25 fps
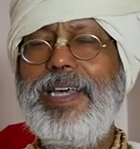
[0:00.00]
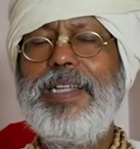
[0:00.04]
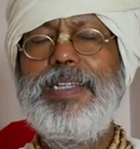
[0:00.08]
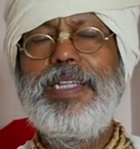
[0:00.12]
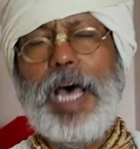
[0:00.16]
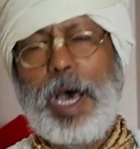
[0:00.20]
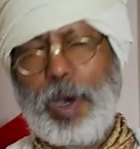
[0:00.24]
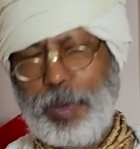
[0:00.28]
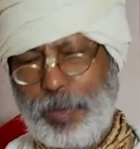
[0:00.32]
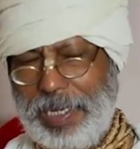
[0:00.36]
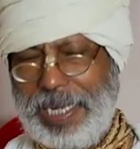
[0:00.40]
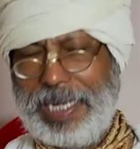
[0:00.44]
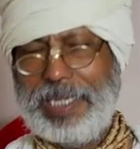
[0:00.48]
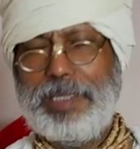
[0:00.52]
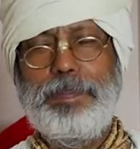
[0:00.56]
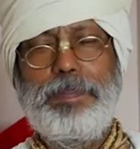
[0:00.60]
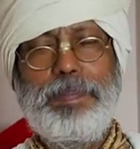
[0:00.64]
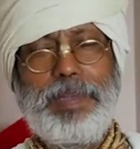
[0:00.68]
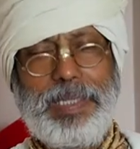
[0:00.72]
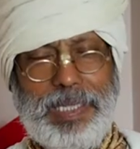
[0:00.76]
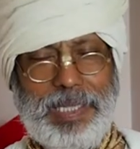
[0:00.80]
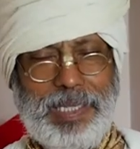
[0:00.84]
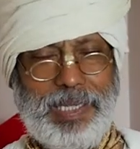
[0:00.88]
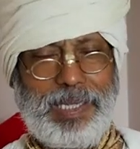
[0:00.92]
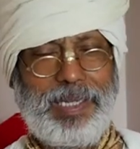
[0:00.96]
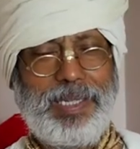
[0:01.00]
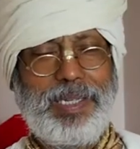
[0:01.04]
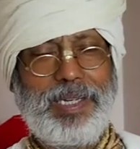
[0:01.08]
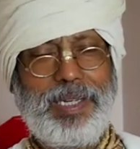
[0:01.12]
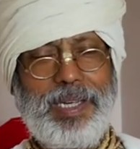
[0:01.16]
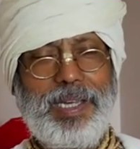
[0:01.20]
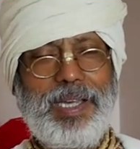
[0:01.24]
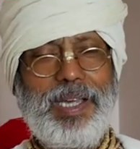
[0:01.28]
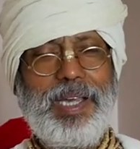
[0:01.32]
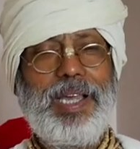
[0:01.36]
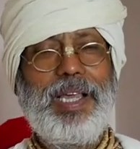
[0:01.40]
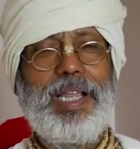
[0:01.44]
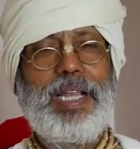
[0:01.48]
Now let me,
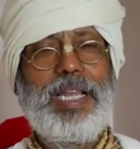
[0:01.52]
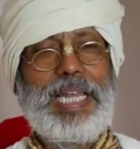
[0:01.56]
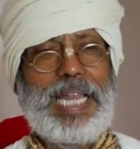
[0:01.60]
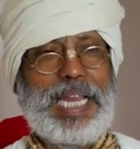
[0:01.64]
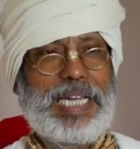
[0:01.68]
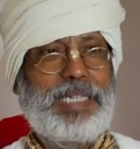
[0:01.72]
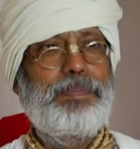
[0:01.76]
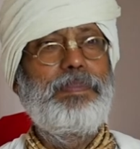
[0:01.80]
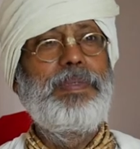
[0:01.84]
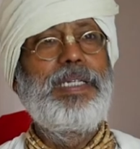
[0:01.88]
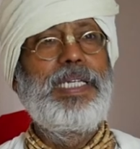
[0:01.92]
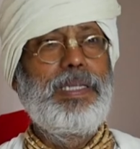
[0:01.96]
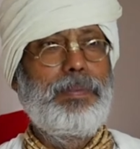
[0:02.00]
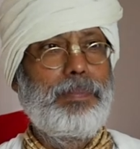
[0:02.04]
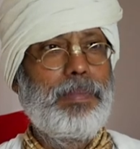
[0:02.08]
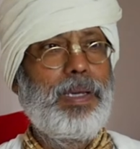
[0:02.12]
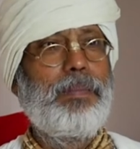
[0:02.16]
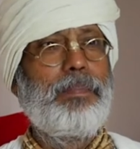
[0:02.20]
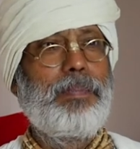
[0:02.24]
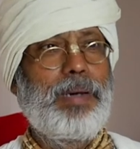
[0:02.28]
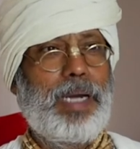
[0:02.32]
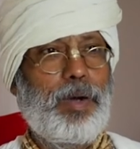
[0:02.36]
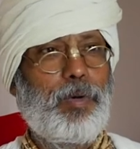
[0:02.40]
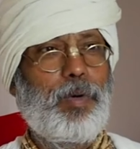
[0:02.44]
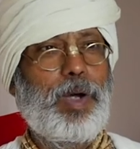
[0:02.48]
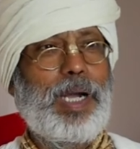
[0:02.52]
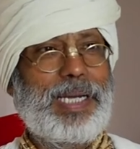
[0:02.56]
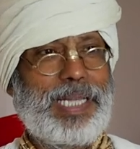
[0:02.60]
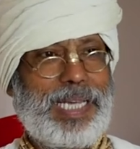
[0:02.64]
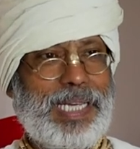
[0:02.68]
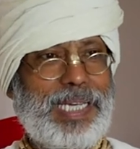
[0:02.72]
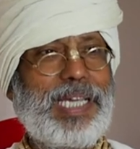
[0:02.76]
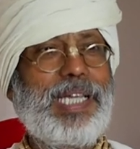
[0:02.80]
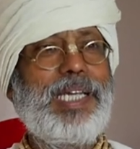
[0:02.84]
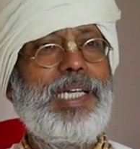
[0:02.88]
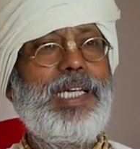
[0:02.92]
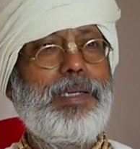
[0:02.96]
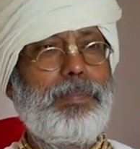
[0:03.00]
let me remember what I
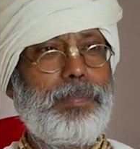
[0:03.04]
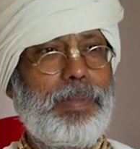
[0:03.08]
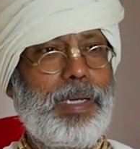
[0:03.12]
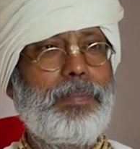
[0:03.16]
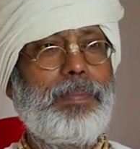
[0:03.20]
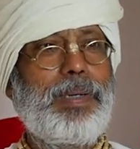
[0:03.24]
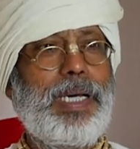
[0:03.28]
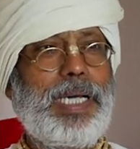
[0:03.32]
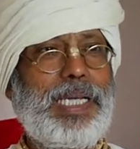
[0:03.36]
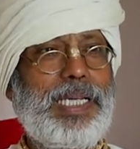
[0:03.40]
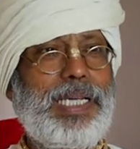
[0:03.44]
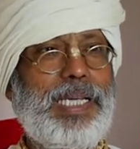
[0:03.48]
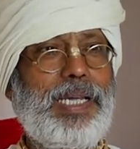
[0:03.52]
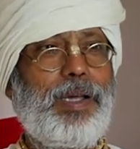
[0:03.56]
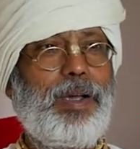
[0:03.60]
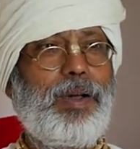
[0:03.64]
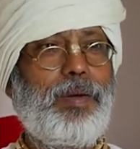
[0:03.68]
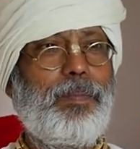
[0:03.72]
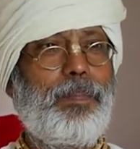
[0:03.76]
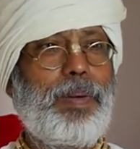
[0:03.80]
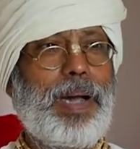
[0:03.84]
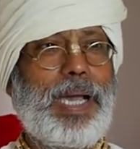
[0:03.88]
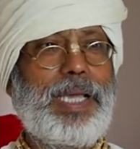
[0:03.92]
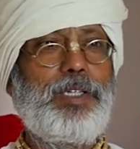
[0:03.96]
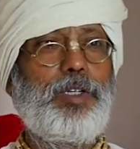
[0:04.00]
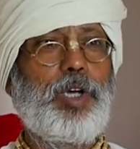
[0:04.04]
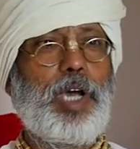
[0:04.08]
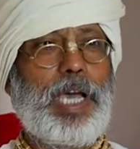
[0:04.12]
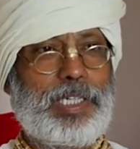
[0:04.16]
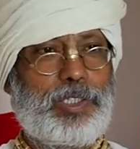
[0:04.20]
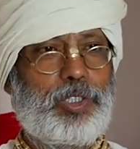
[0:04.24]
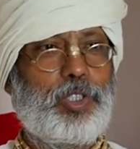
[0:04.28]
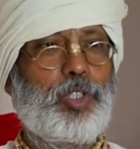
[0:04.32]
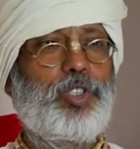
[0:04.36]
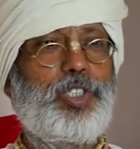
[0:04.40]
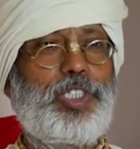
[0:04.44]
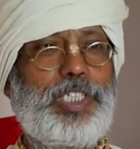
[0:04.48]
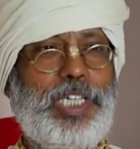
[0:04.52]
can remember by your
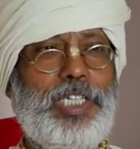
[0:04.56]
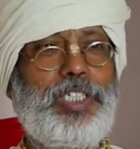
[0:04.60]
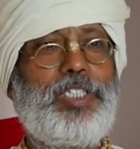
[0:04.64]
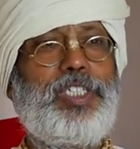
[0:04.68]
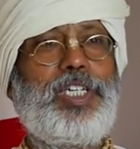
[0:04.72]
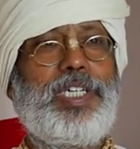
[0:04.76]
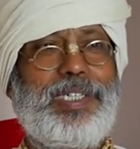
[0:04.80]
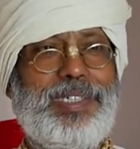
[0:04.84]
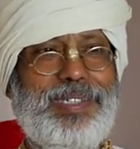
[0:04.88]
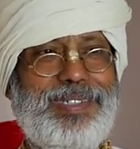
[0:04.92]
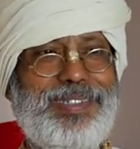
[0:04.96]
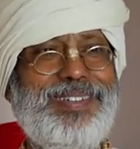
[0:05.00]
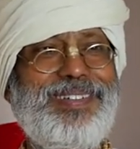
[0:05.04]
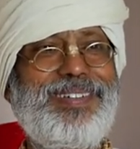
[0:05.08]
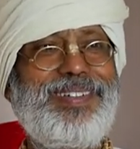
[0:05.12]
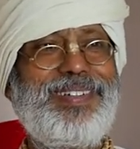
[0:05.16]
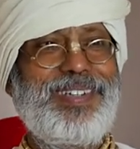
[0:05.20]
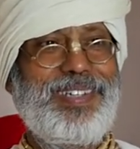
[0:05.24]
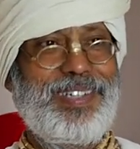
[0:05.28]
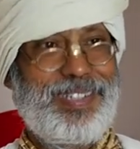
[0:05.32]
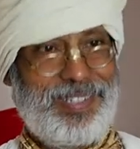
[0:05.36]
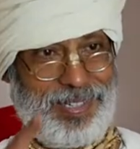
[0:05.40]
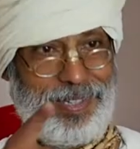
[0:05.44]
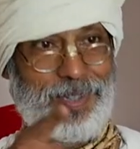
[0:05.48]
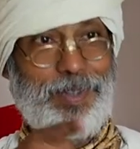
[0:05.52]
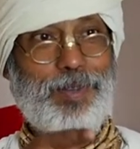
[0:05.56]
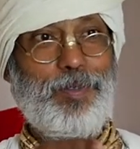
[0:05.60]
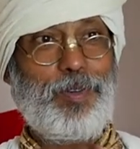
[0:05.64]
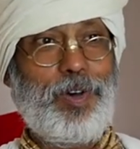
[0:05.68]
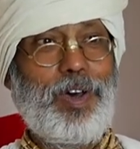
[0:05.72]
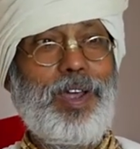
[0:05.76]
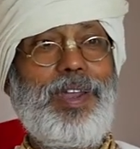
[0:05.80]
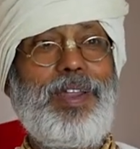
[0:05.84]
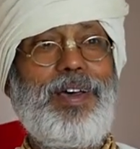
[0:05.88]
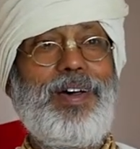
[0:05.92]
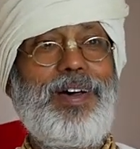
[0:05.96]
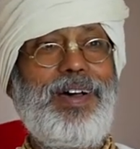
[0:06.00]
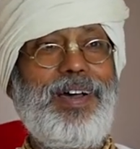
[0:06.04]
association.
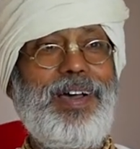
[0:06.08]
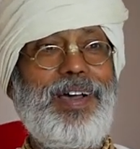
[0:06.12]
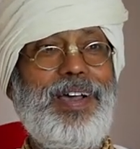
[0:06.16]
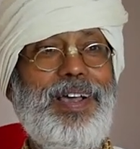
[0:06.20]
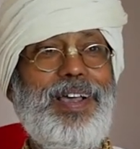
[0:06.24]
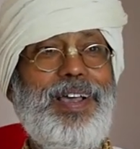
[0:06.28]
Follow.